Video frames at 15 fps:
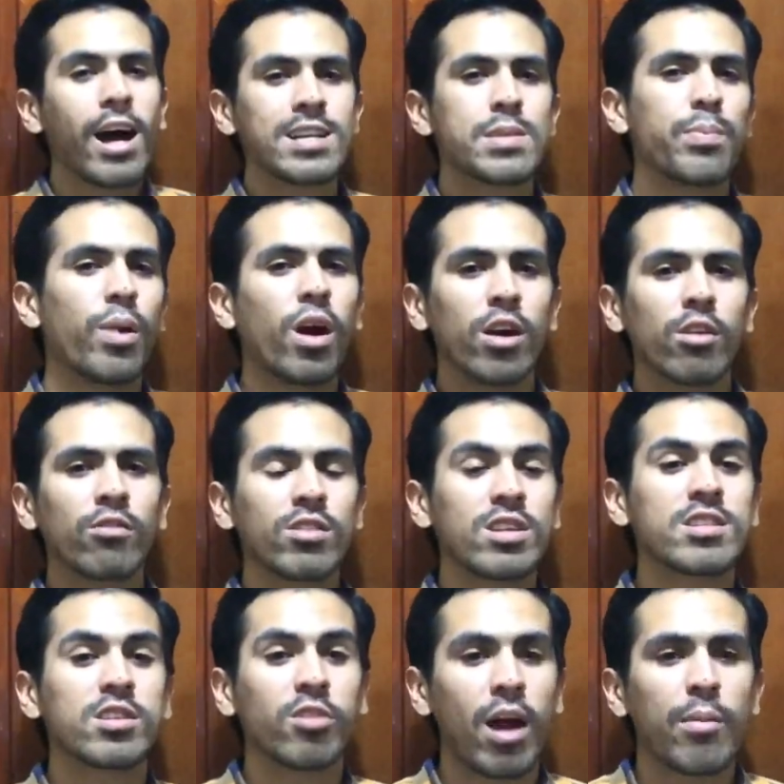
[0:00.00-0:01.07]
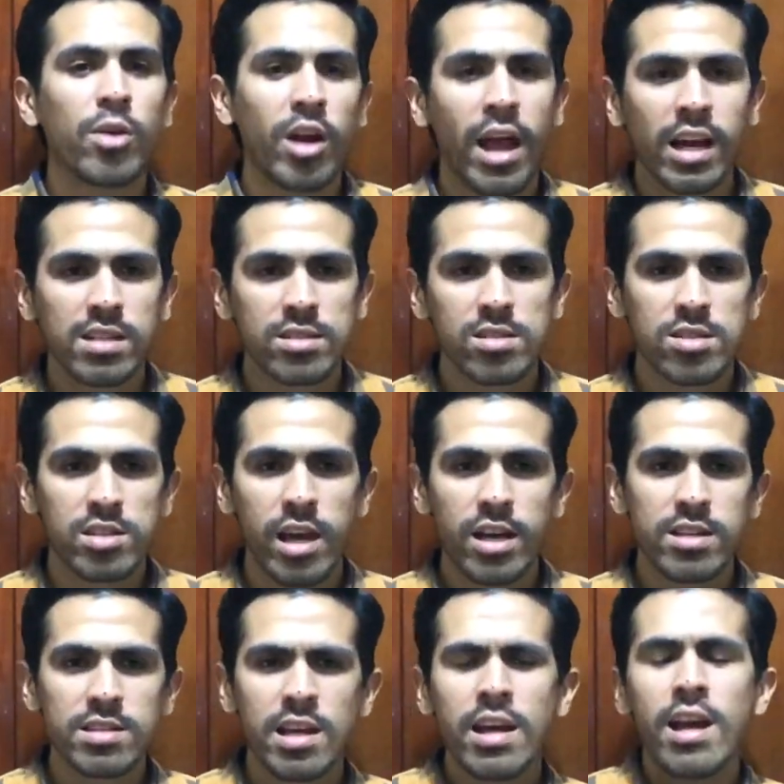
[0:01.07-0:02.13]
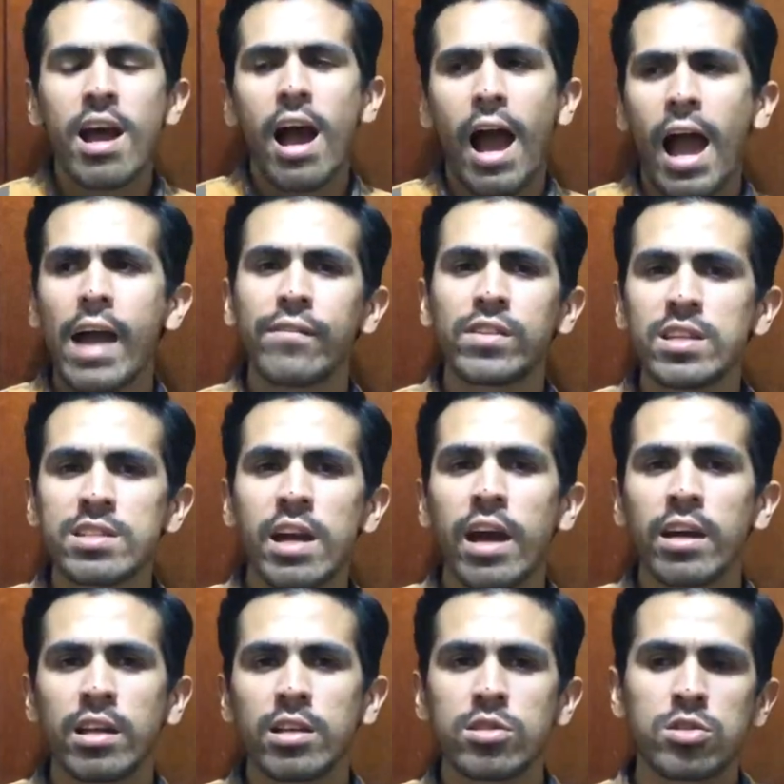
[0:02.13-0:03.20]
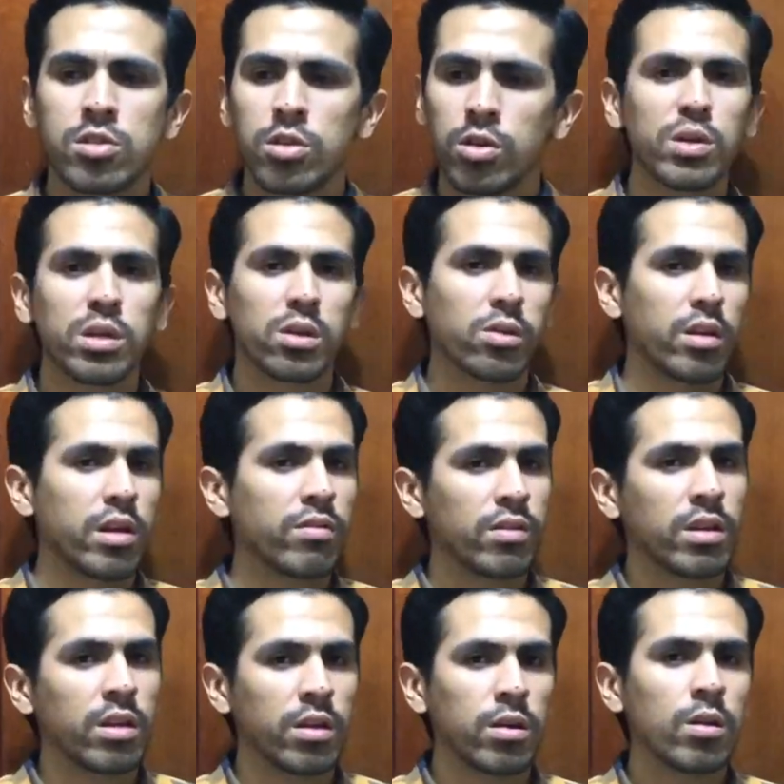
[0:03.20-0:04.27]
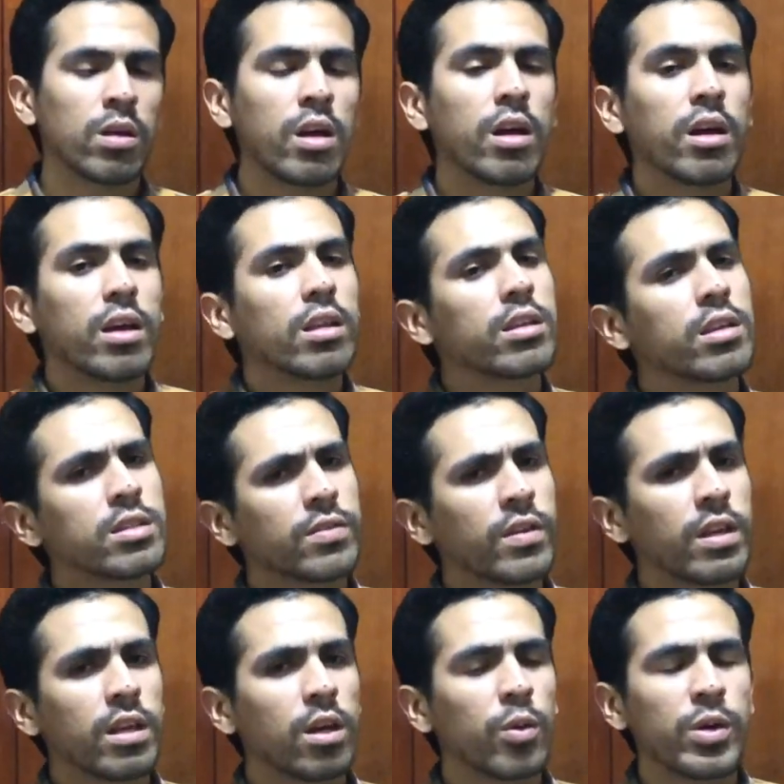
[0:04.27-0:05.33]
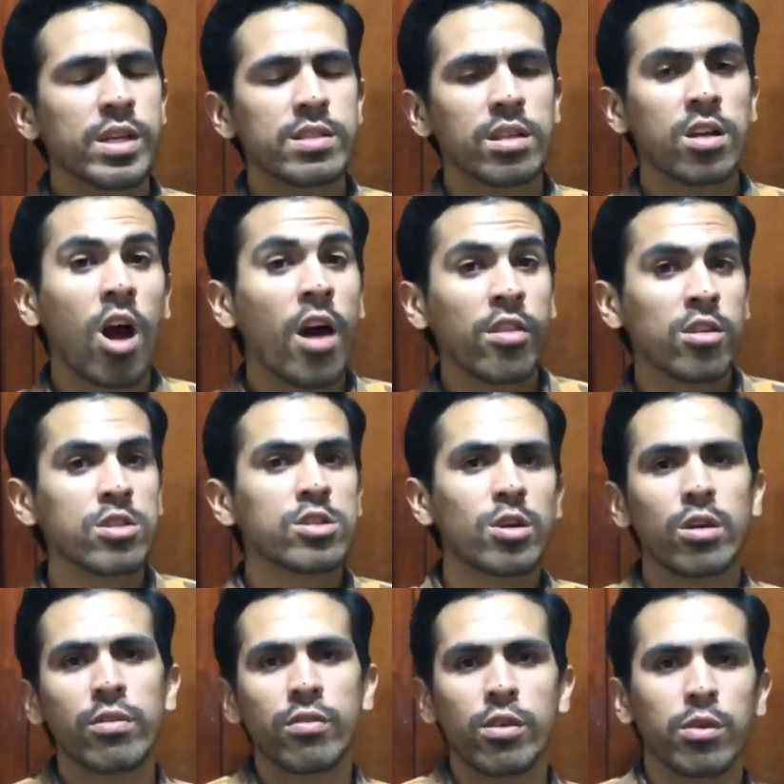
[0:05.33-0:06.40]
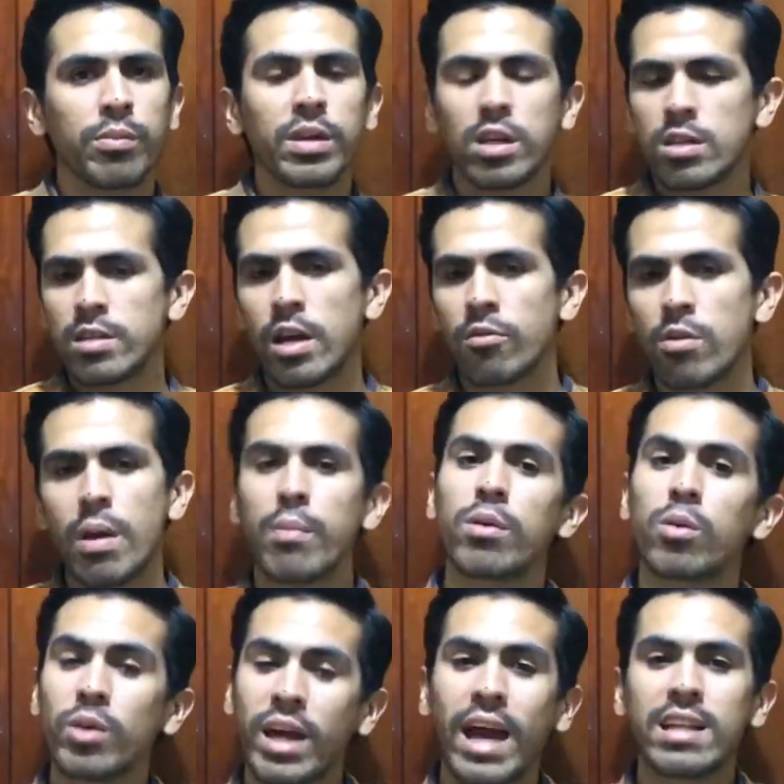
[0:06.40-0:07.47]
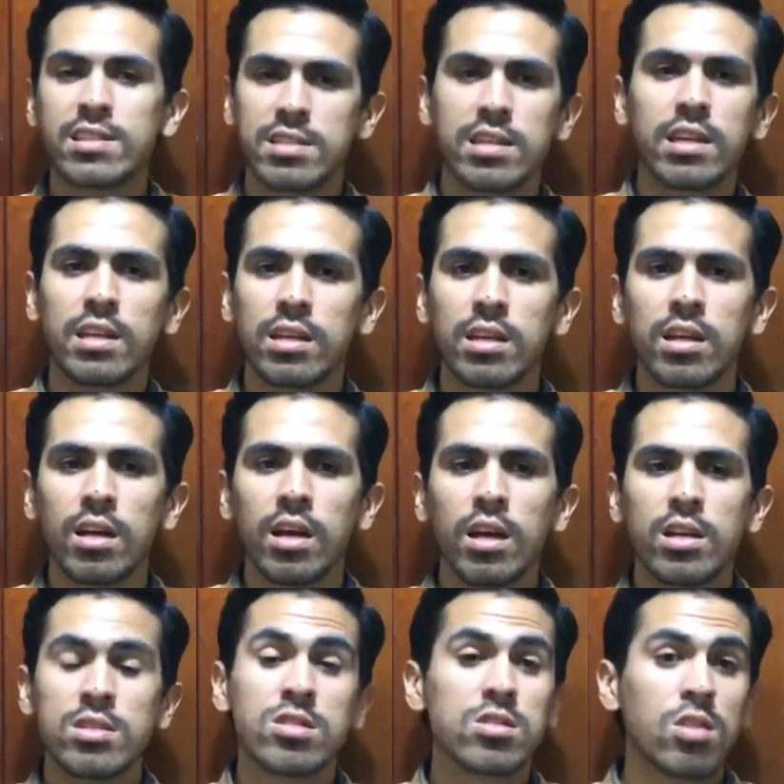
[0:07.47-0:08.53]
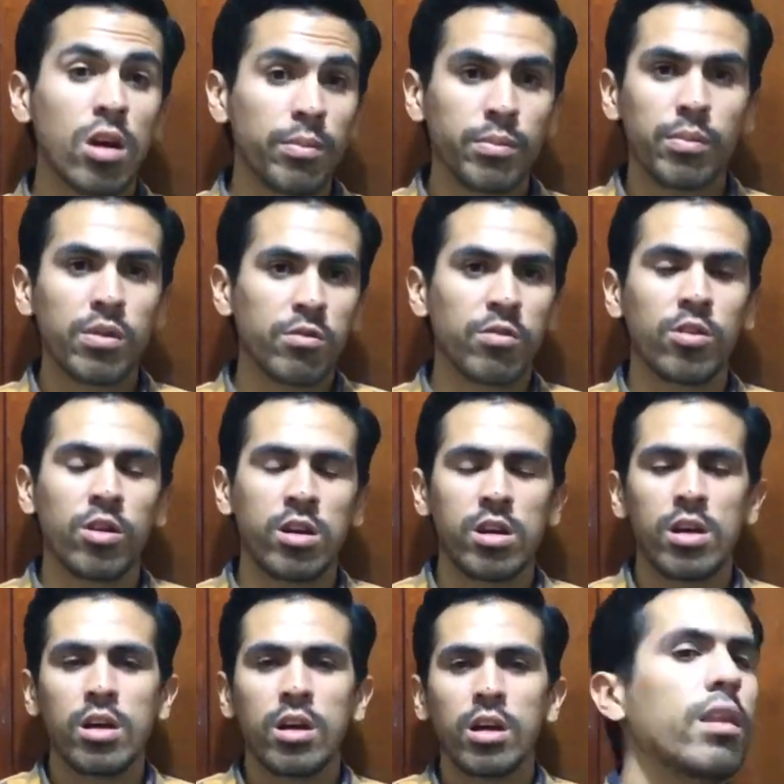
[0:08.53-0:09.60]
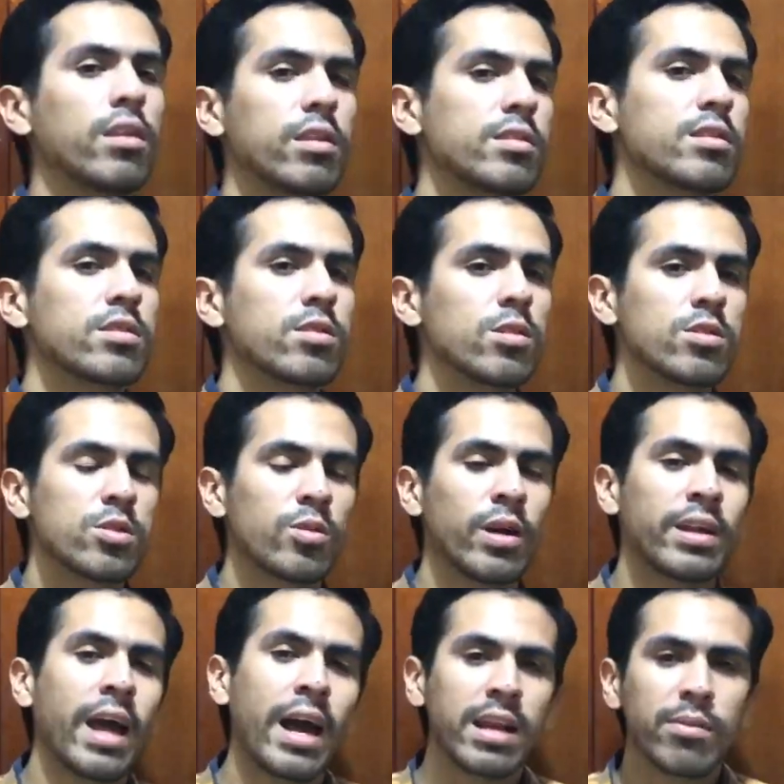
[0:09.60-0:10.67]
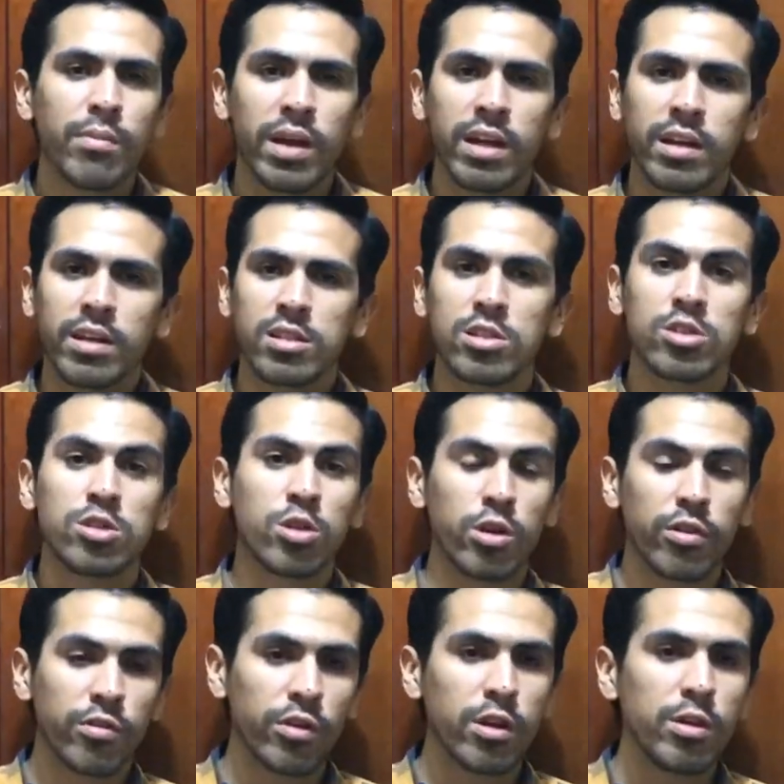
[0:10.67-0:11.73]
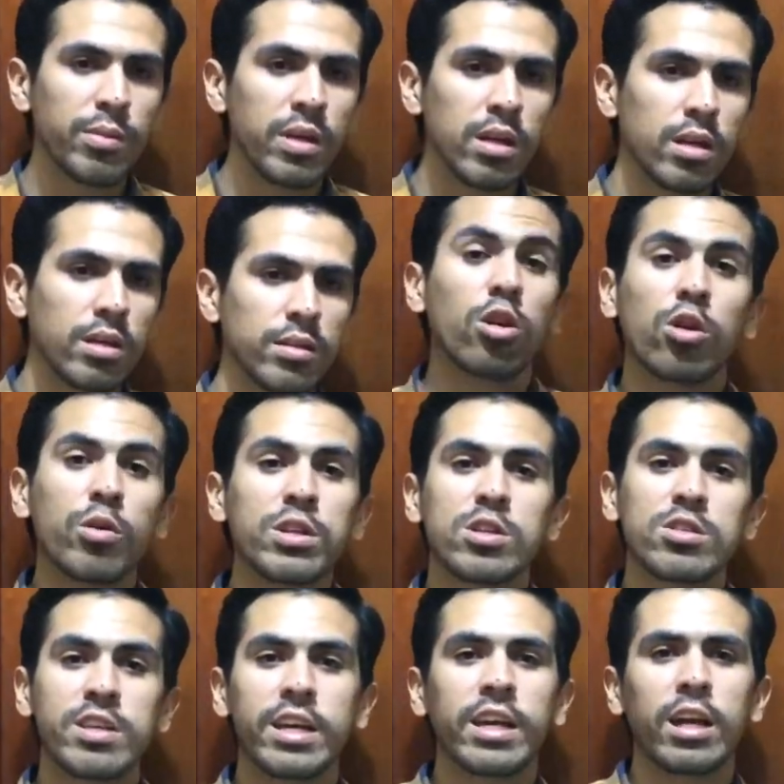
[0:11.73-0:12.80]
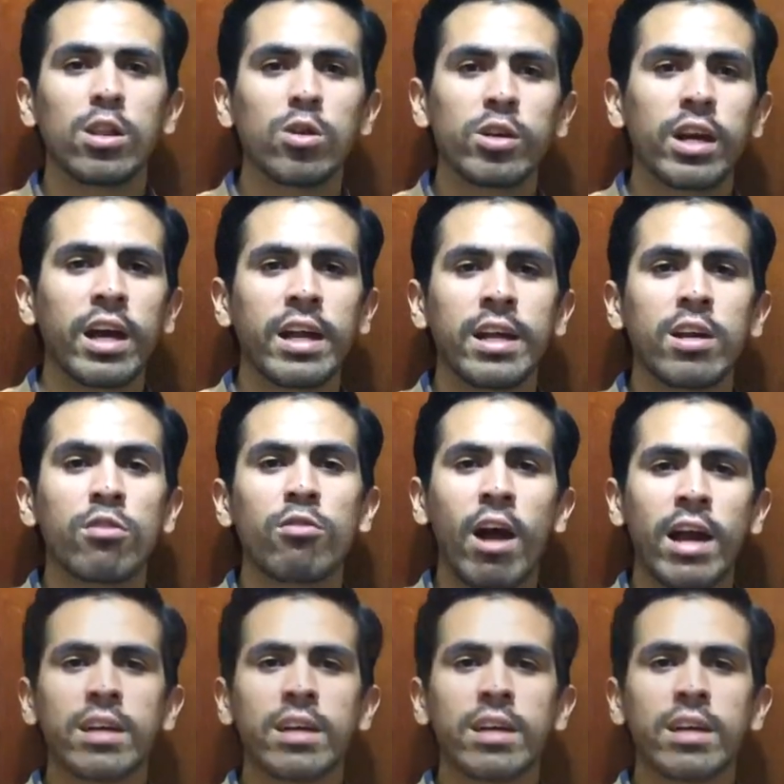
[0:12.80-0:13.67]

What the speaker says: As part of this grammar exercise, I have decided to include a video. This video is another short film because I remember we had seen some before. This is also an animated short film. We're going to take a look at it